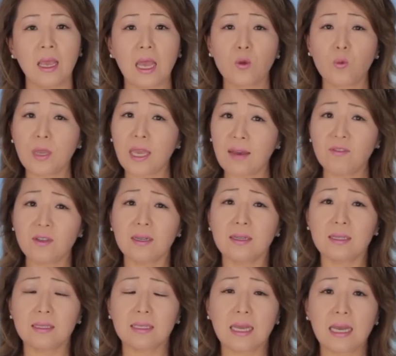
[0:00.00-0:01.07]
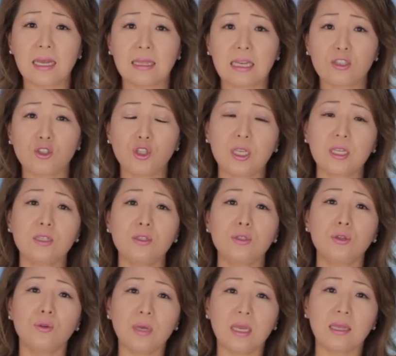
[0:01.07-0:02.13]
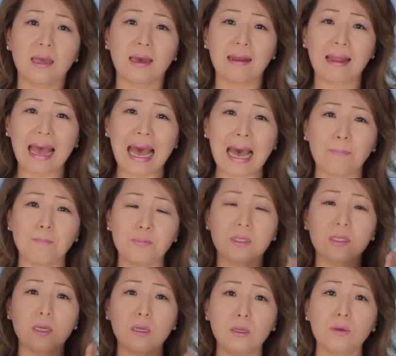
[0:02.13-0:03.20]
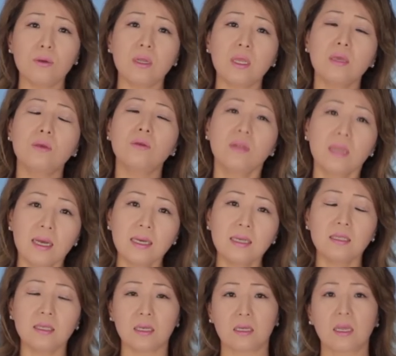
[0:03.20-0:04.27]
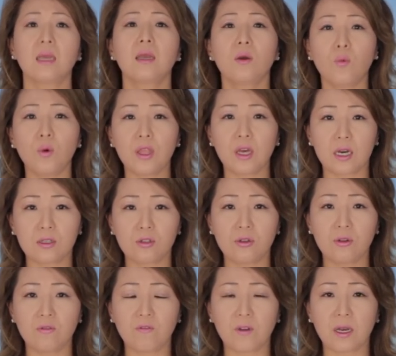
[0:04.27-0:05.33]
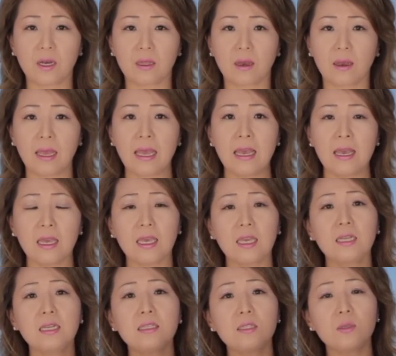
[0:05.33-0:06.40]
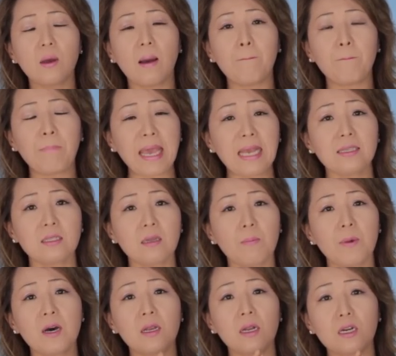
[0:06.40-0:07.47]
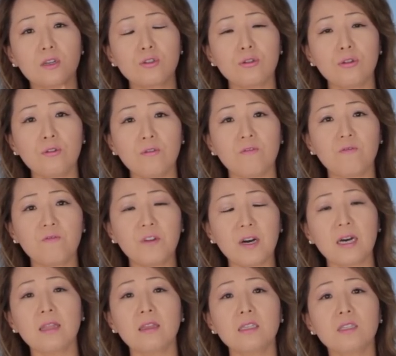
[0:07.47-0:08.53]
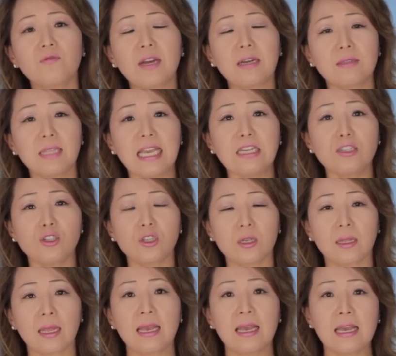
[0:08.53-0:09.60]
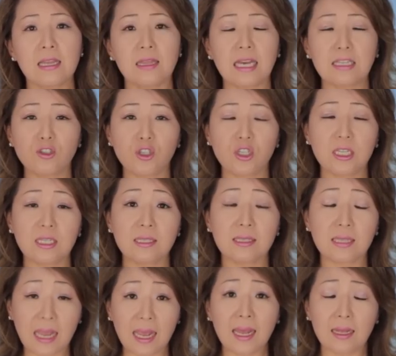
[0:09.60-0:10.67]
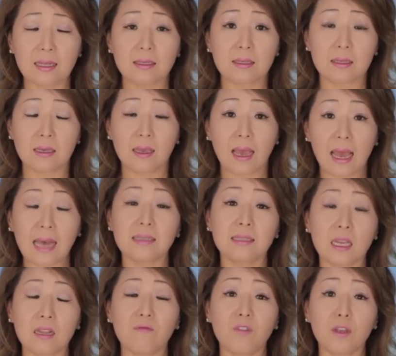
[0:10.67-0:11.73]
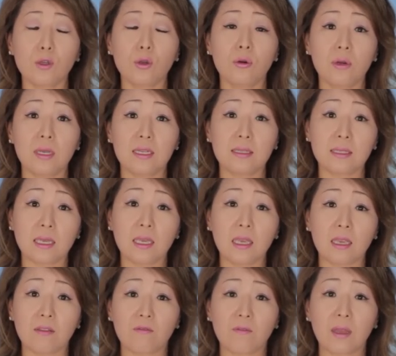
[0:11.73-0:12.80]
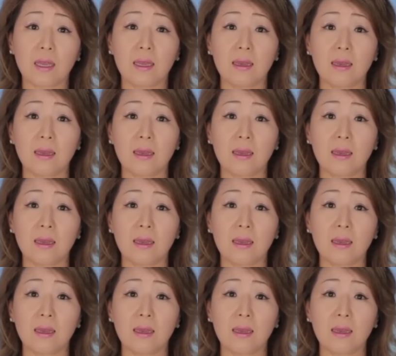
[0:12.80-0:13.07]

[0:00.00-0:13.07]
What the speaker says: And we have to understand that she is doing that absolutely united with our true Father. It is based upon our true Father's foundation that she stands as that victorious Eve.